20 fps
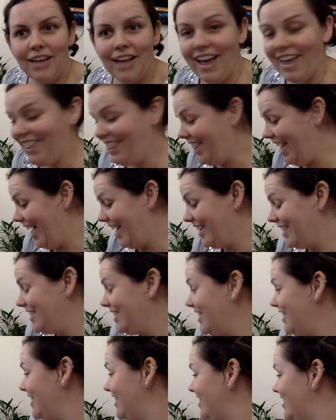and then
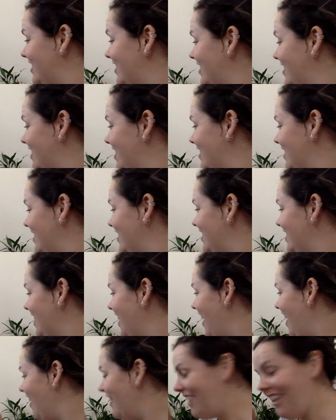
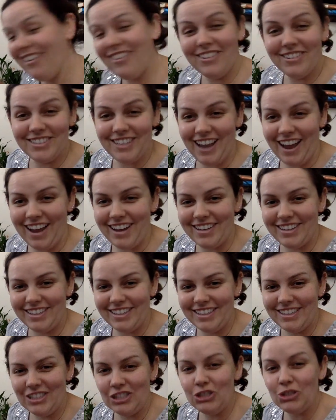another 10,
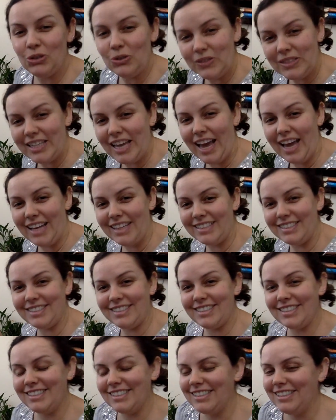2
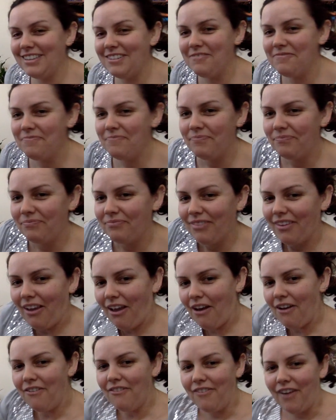10s.
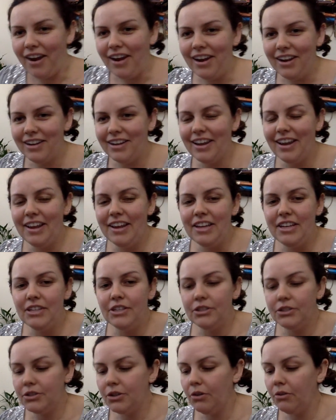All right,
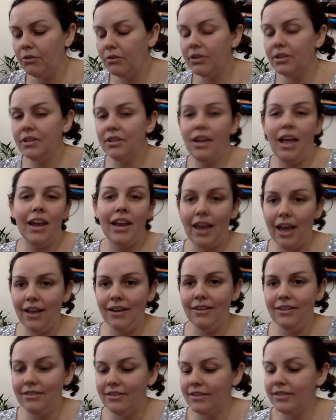so
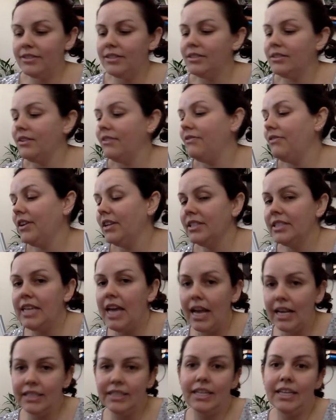again, this is a
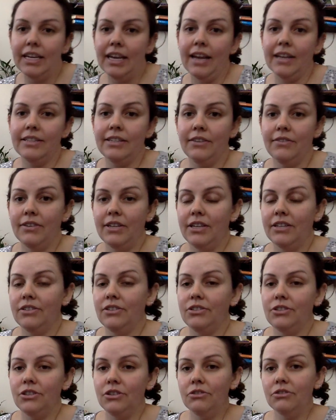fantastic activity
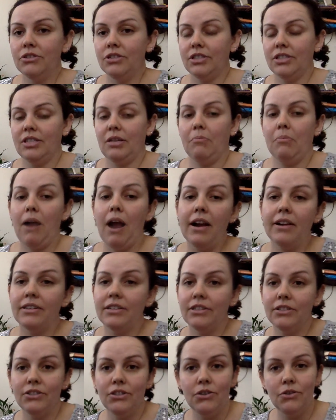to do just to
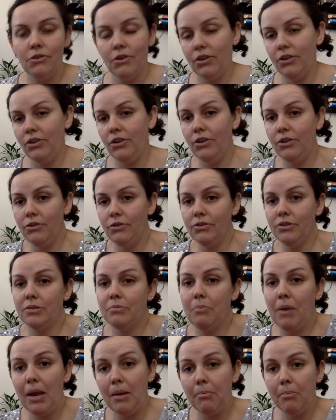practice. You could use
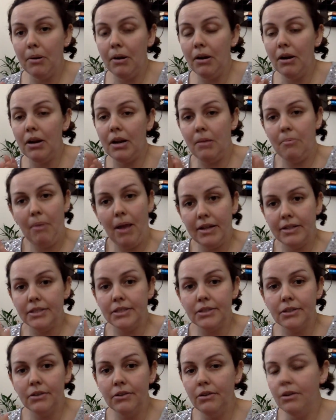paper and a
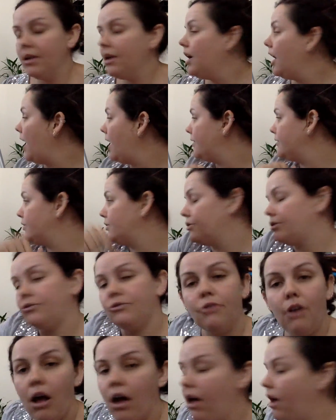pencil and just
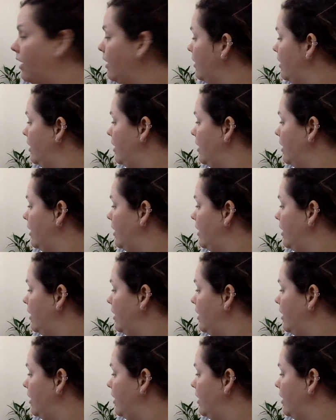draw